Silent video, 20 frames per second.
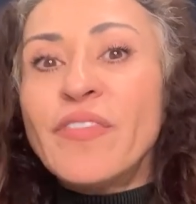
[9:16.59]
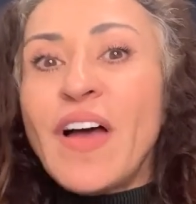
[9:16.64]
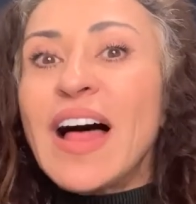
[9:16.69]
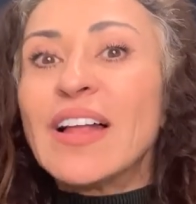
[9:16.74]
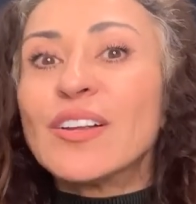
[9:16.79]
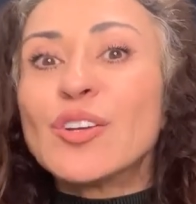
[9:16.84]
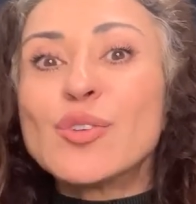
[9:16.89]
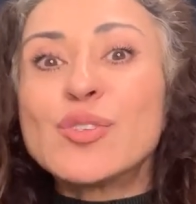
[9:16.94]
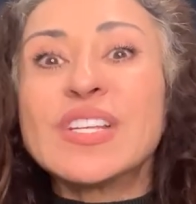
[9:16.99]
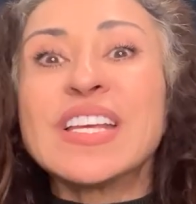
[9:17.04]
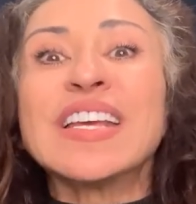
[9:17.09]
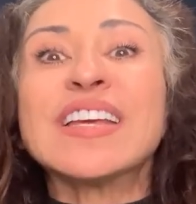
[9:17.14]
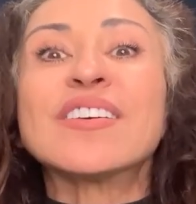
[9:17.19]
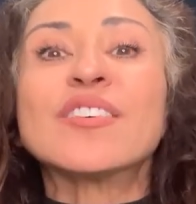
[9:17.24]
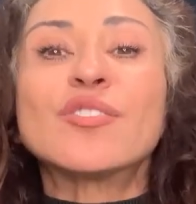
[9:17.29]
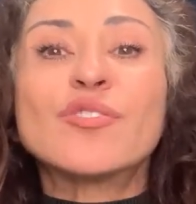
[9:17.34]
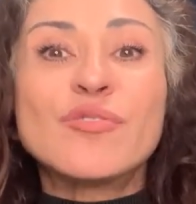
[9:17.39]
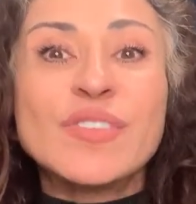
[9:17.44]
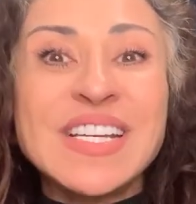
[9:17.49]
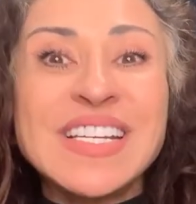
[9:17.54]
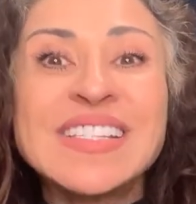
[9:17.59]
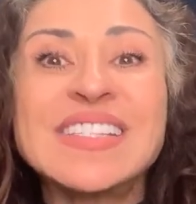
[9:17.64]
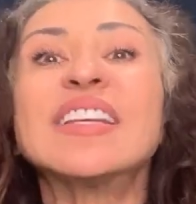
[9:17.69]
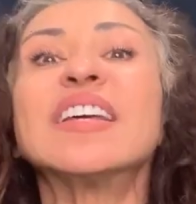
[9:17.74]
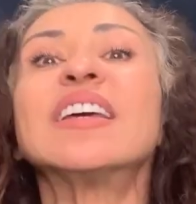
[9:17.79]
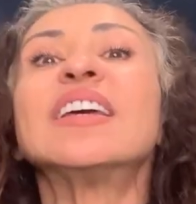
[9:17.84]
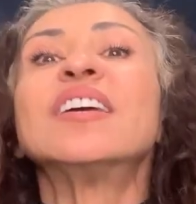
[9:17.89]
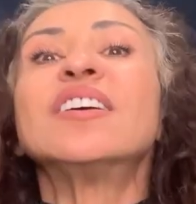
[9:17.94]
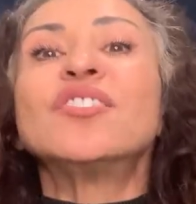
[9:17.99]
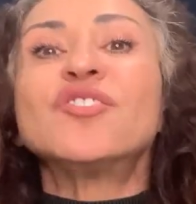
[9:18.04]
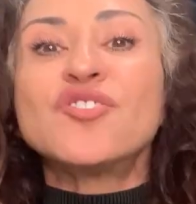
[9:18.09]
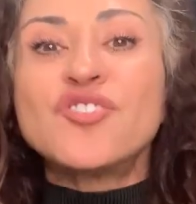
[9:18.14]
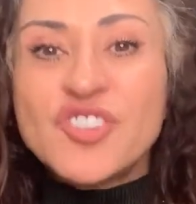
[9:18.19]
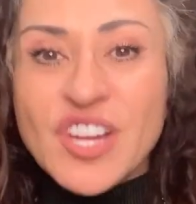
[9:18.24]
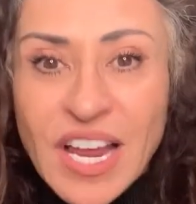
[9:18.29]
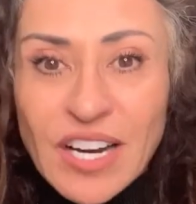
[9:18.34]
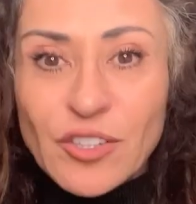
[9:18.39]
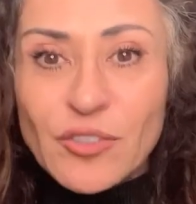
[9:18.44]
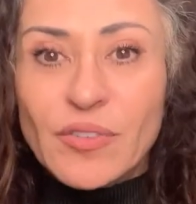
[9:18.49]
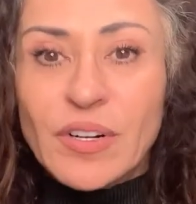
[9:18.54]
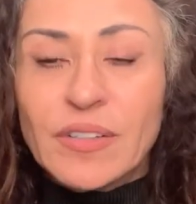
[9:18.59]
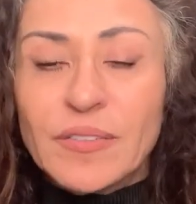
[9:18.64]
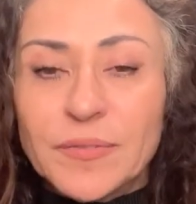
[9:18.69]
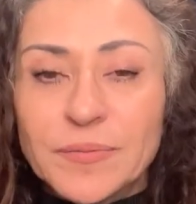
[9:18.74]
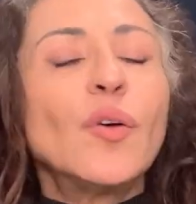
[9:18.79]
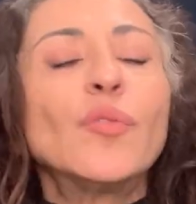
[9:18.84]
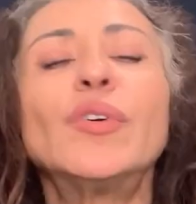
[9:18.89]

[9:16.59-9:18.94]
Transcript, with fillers: values increased in general.